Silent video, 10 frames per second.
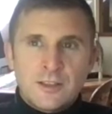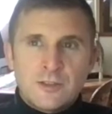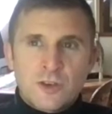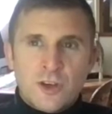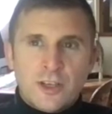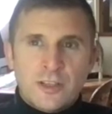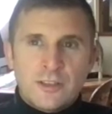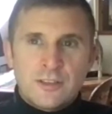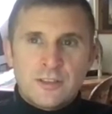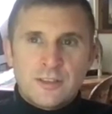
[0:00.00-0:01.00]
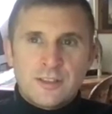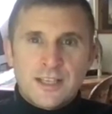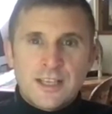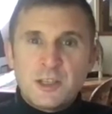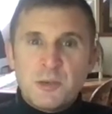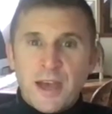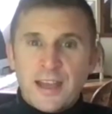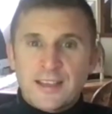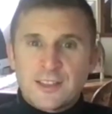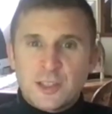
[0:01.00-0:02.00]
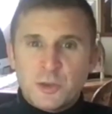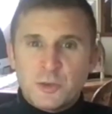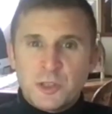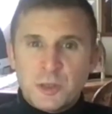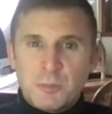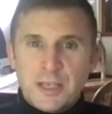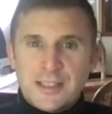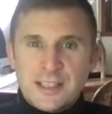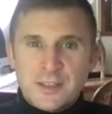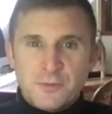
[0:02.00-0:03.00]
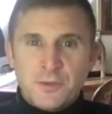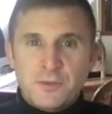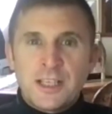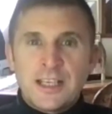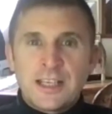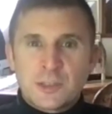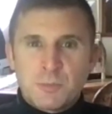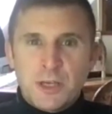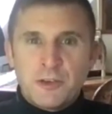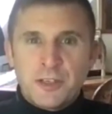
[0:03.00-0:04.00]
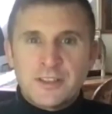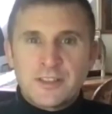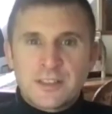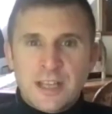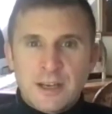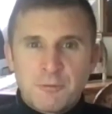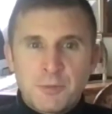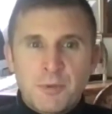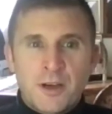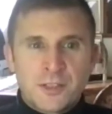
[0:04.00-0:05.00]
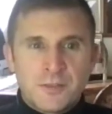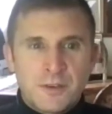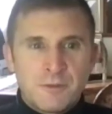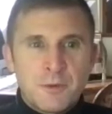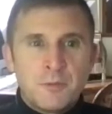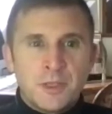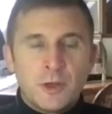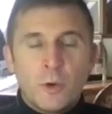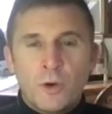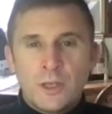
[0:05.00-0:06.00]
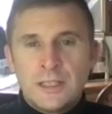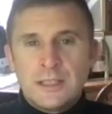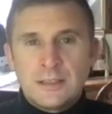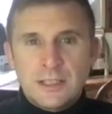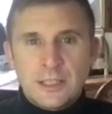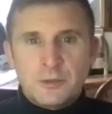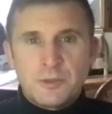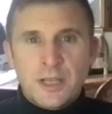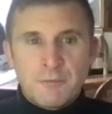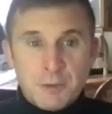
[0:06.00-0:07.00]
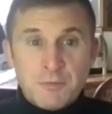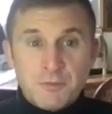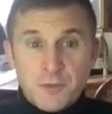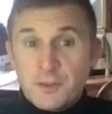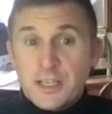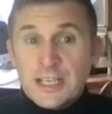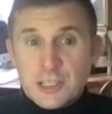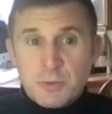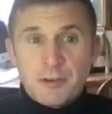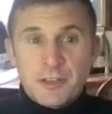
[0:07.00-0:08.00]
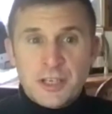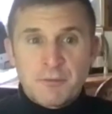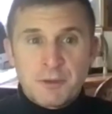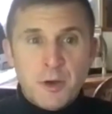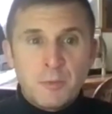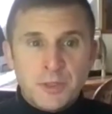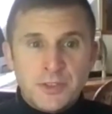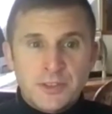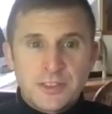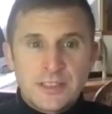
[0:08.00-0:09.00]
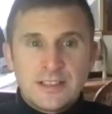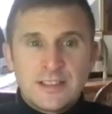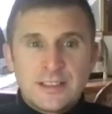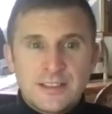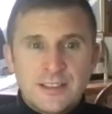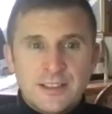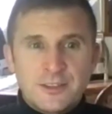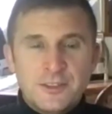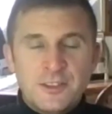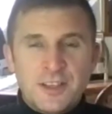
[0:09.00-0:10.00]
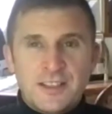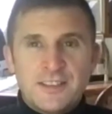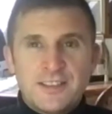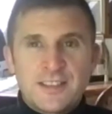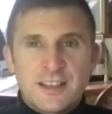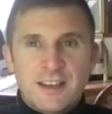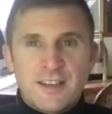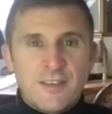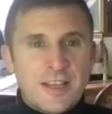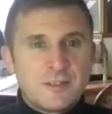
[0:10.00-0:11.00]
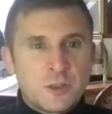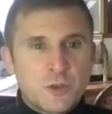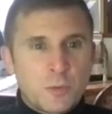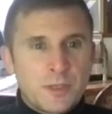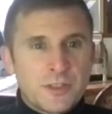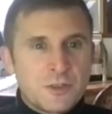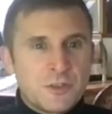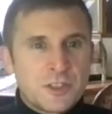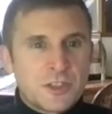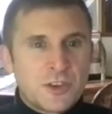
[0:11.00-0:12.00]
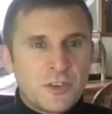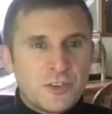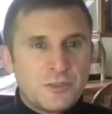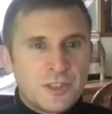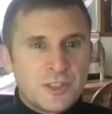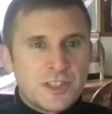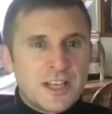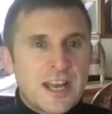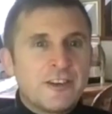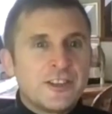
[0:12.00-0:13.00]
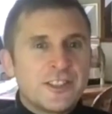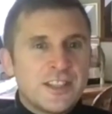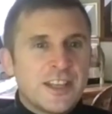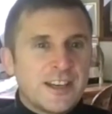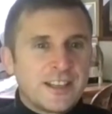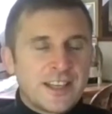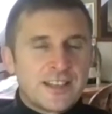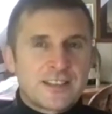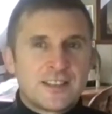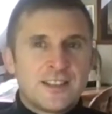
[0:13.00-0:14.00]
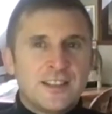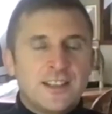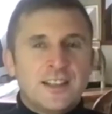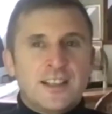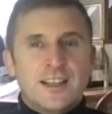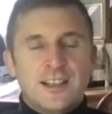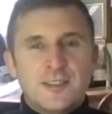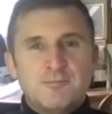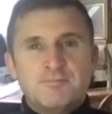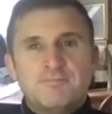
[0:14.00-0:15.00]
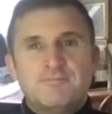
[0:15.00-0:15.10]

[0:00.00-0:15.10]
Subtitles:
try and take you back to the ability to vividly experience every part of every moment, or every vividly experience every moment, and then to drop it as soon as it's gone, which is inherent in that, I guess. um